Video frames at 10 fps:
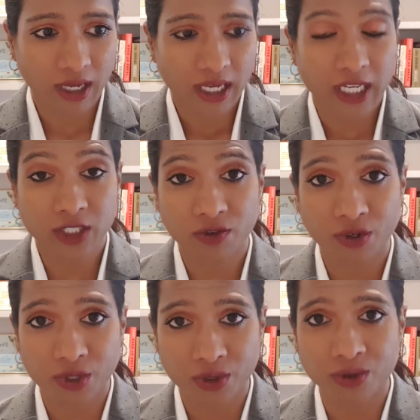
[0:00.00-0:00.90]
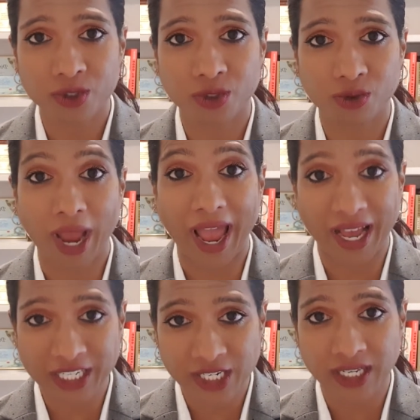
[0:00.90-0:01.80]
is for you to
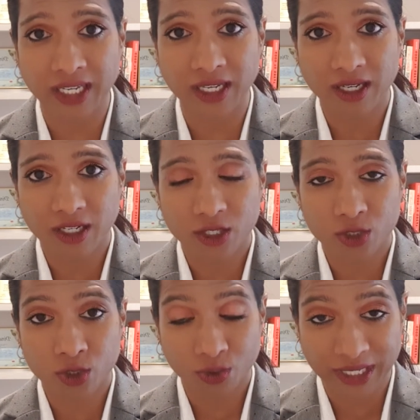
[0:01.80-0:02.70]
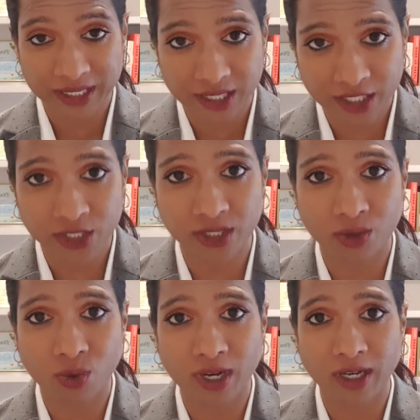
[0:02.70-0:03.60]
actually do
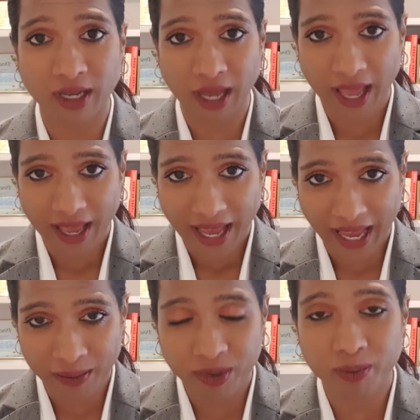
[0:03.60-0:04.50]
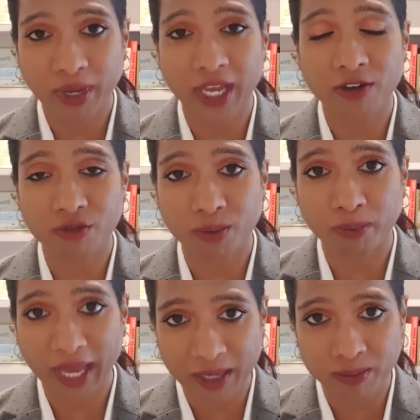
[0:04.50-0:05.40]
additional work and prepare for
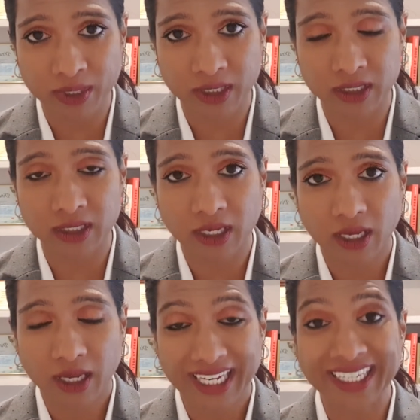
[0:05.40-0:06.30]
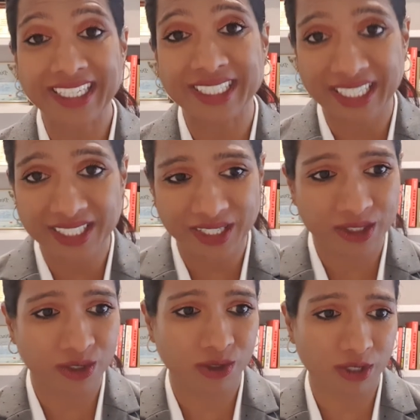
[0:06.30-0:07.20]
papers in
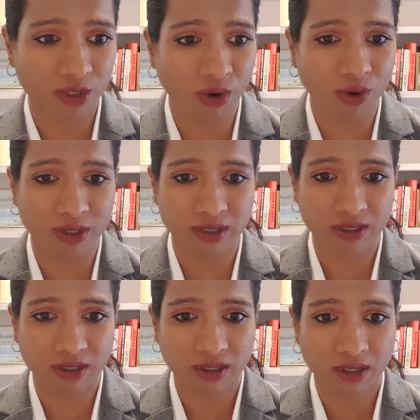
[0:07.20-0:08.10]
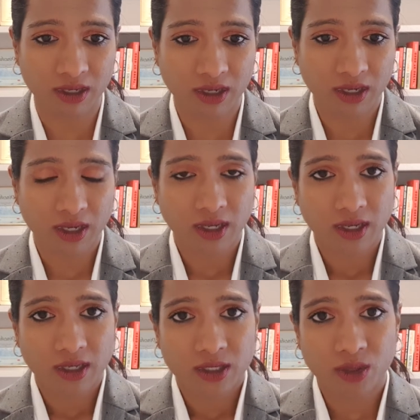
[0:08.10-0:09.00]
addition to this course.
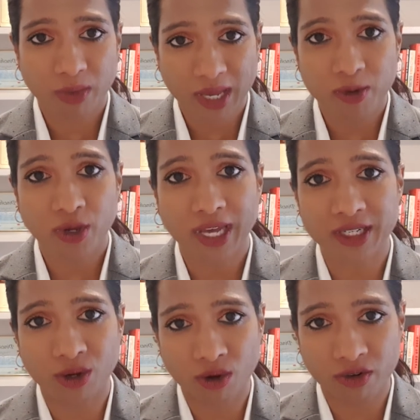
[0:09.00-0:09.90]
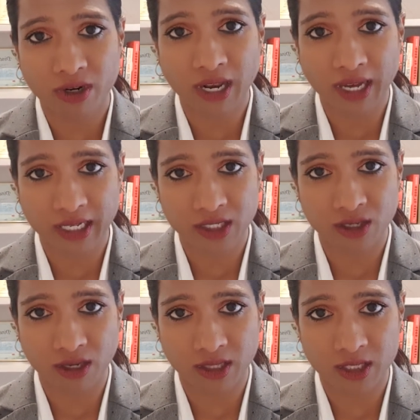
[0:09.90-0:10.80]
So maybe you had an over-reliance
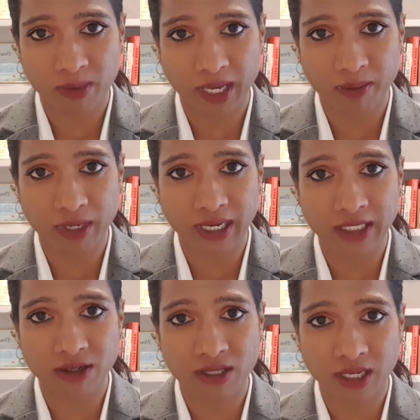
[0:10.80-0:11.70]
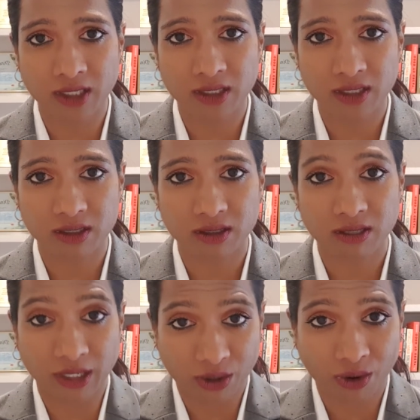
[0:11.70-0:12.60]
on this paper, and as a result,
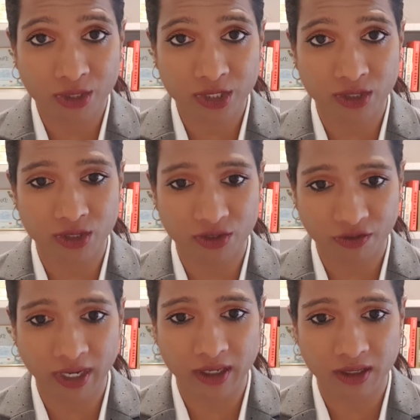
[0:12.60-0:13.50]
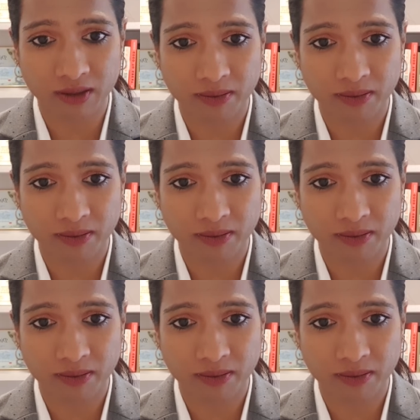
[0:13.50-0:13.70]
that caused you to fail.